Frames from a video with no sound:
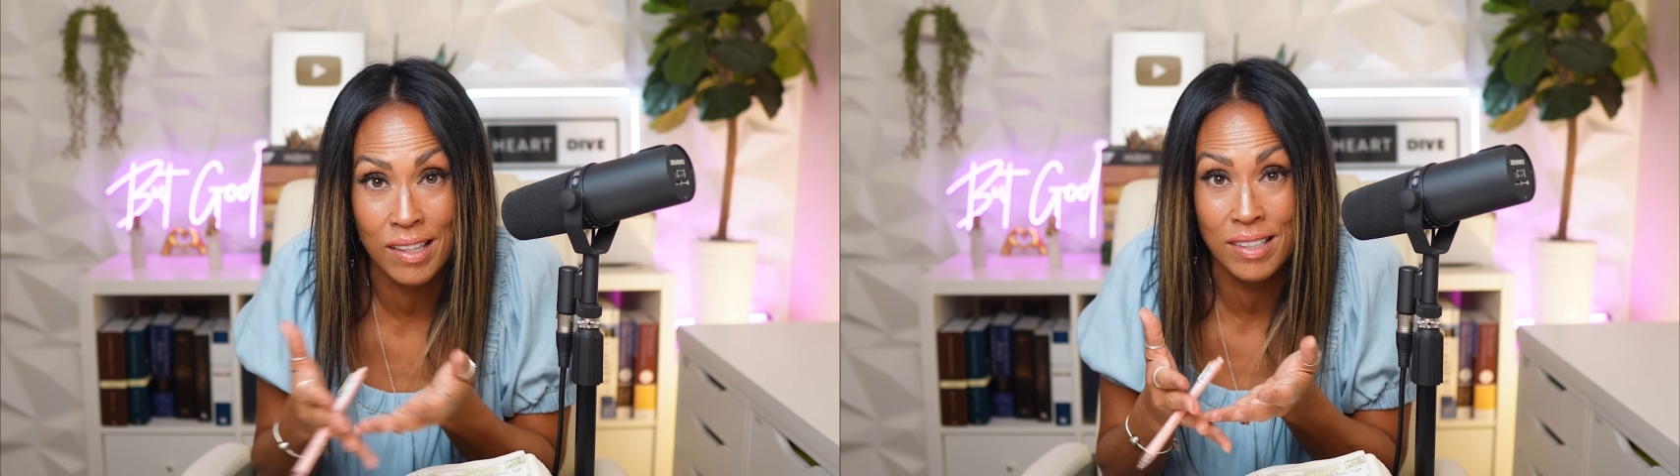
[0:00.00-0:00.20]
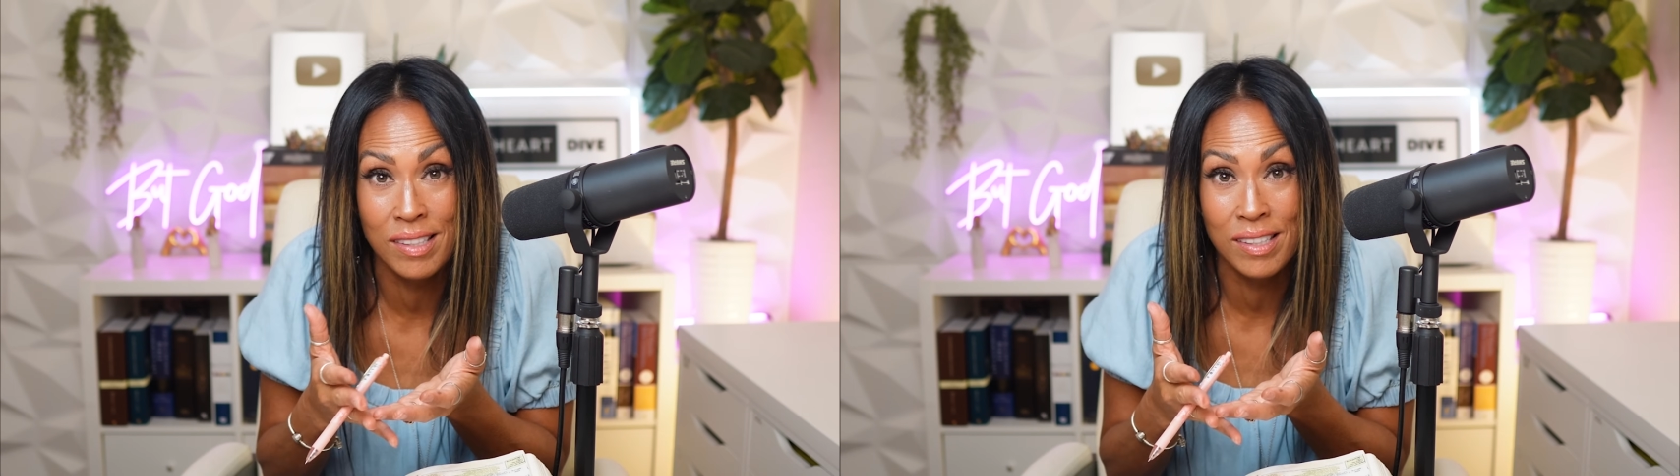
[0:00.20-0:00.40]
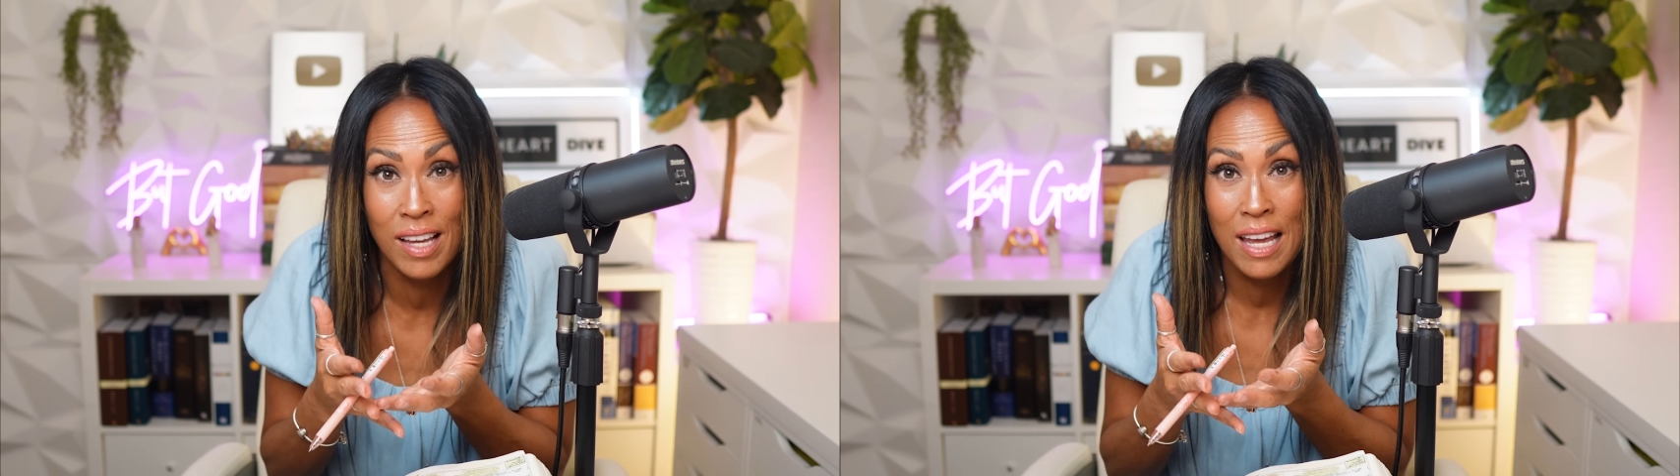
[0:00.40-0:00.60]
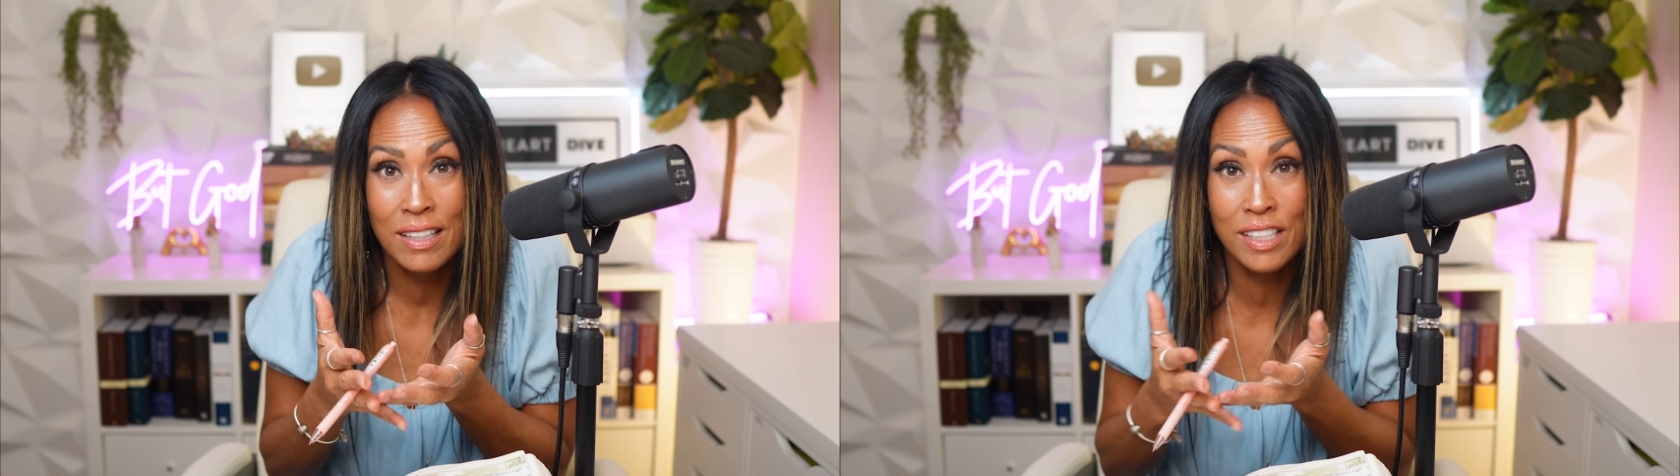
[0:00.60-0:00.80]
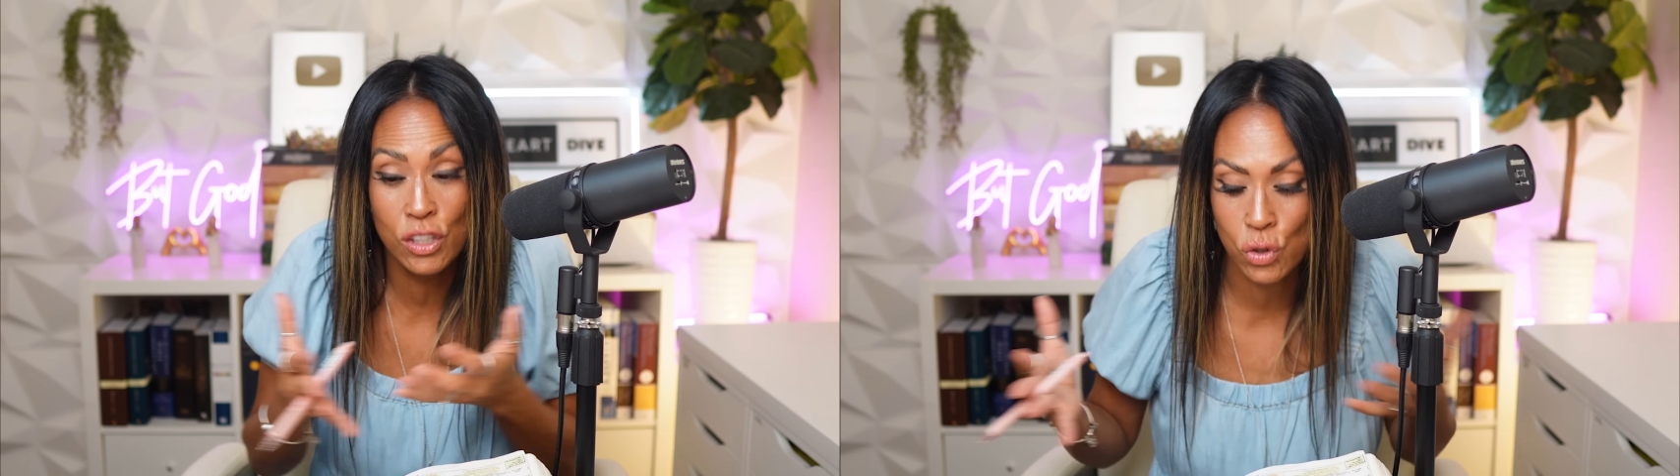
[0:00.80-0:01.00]
This is
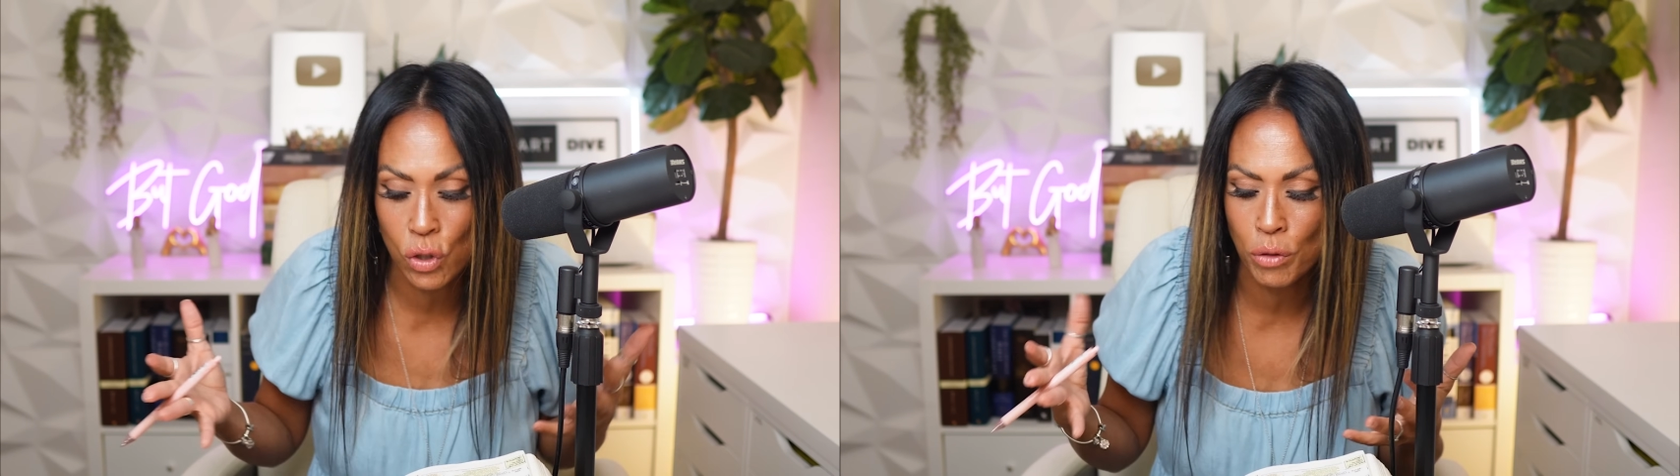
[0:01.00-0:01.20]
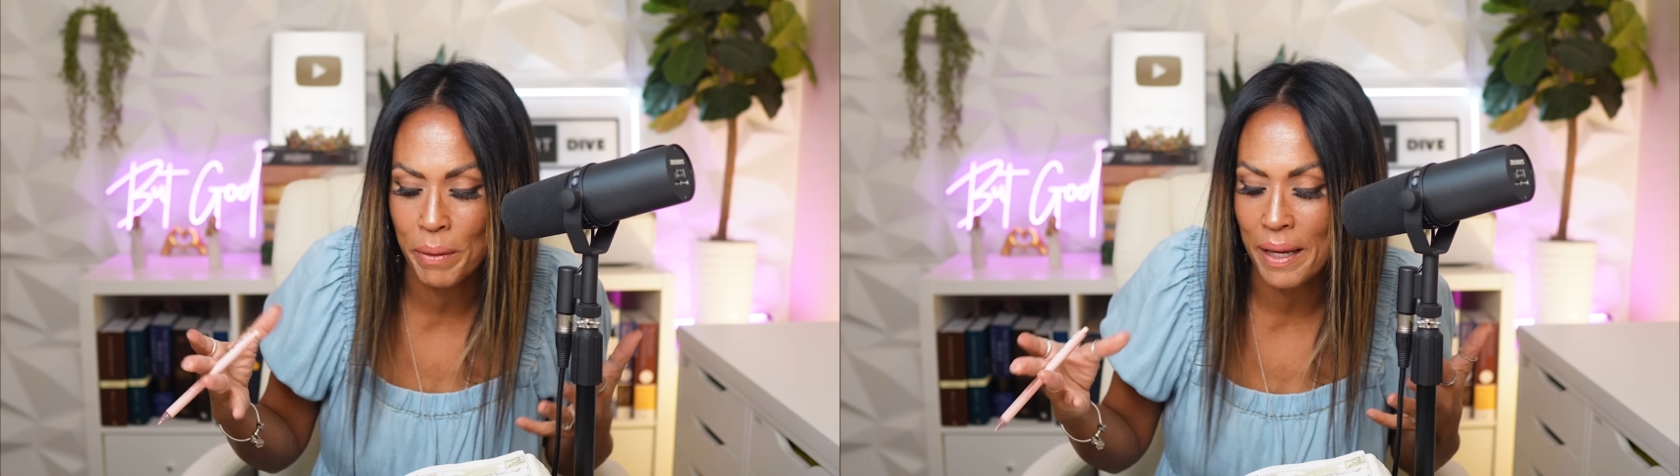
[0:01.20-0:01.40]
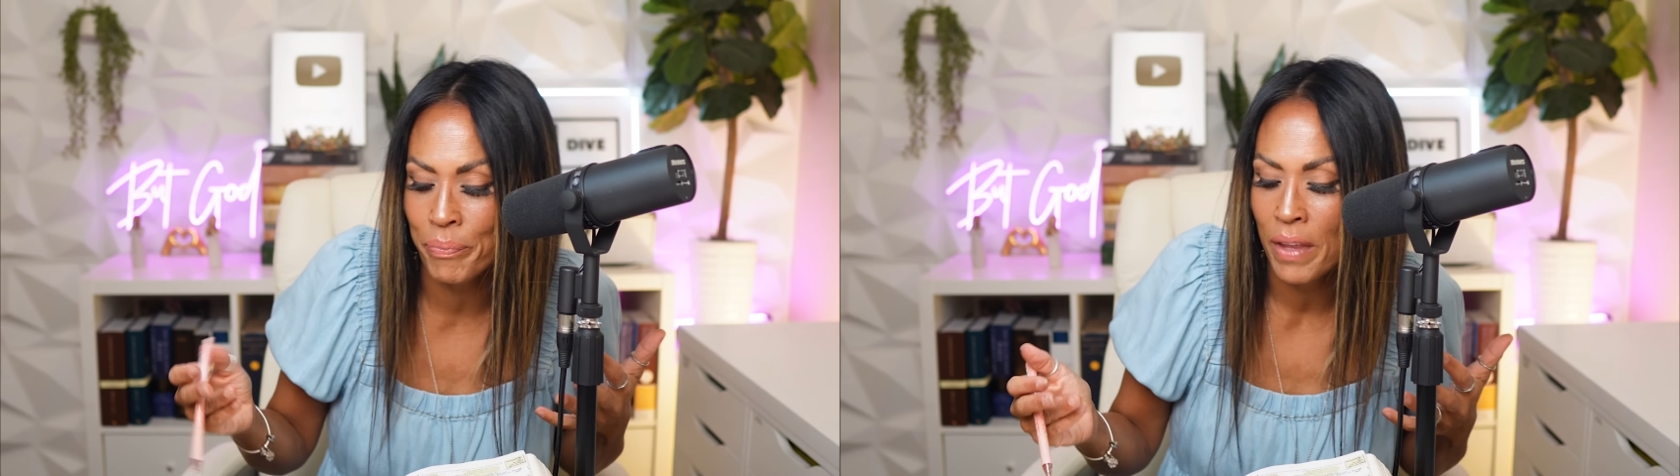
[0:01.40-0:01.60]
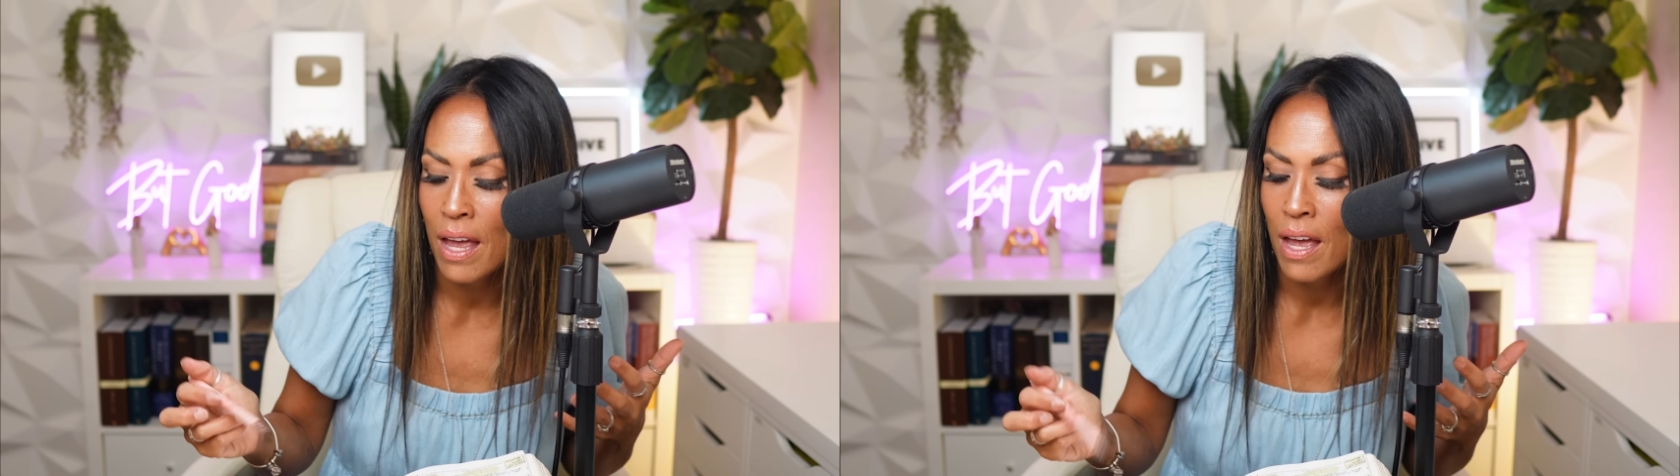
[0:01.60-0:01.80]
discernment.